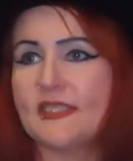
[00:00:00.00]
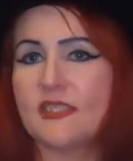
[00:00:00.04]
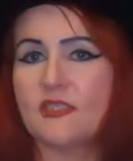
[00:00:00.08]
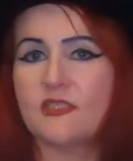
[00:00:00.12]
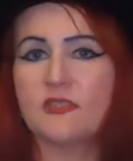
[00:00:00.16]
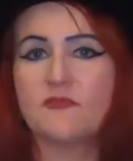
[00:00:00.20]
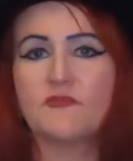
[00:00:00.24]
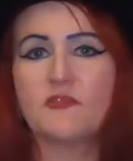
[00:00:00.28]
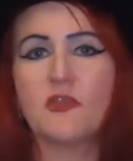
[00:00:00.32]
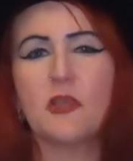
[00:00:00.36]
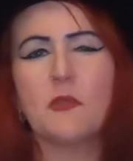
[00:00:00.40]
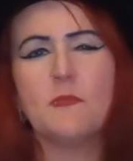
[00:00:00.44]

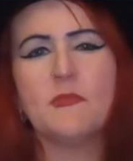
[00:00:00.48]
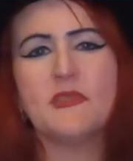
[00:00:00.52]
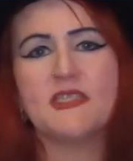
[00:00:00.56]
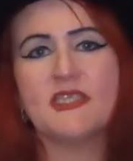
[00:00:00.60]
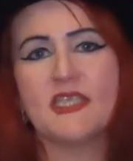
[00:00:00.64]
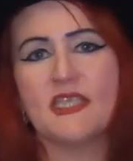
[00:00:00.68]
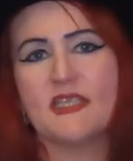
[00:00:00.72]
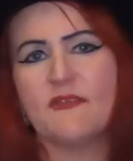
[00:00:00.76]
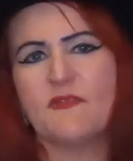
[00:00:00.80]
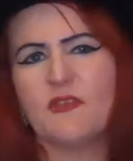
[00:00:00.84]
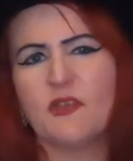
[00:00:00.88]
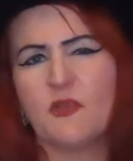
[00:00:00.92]
because I've got a
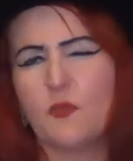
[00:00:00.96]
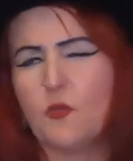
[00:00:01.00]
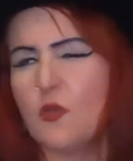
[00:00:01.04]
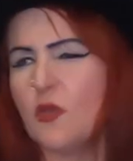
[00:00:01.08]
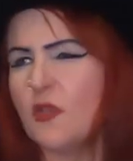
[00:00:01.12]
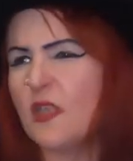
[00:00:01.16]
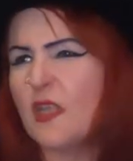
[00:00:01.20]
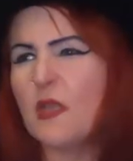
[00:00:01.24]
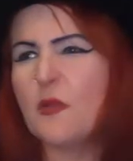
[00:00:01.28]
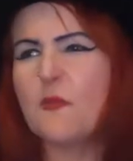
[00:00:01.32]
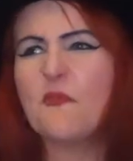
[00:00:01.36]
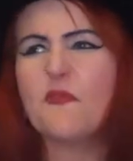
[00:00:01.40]
material
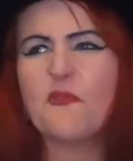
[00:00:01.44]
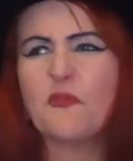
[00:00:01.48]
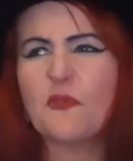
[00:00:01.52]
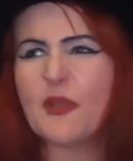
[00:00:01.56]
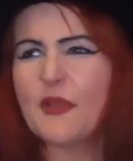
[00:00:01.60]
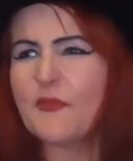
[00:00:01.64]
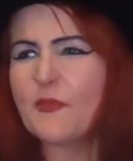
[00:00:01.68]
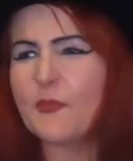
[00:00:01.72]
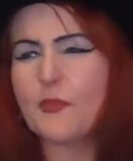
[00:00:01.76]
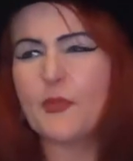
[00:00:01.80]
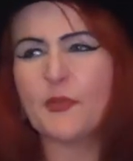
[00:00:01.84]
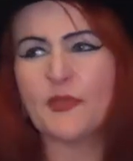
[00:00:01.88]
one and I'm
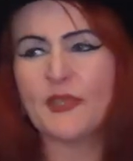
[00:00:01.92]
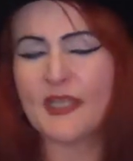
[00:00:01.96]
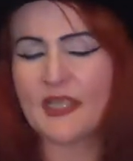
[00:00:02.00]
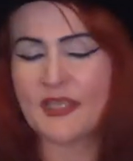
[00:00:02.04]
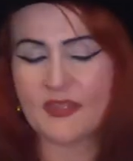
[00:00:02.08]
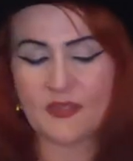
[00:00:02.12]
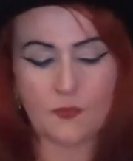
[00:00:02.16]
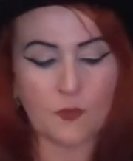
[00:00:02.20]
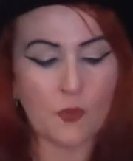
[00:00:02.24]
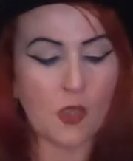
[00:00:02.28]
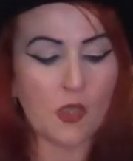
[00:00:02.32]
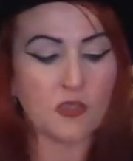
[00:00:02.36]
forever putting
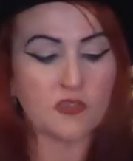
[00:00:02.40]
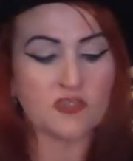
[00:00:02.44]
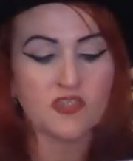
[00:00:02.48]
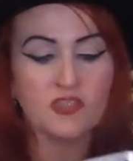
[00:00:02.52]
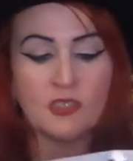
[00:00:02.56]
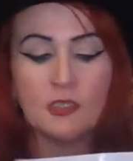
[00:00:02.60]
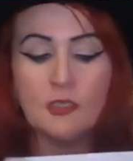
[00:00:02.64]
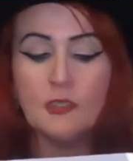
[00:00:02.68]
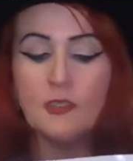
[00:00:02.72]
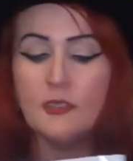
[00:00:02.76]
it in the wash.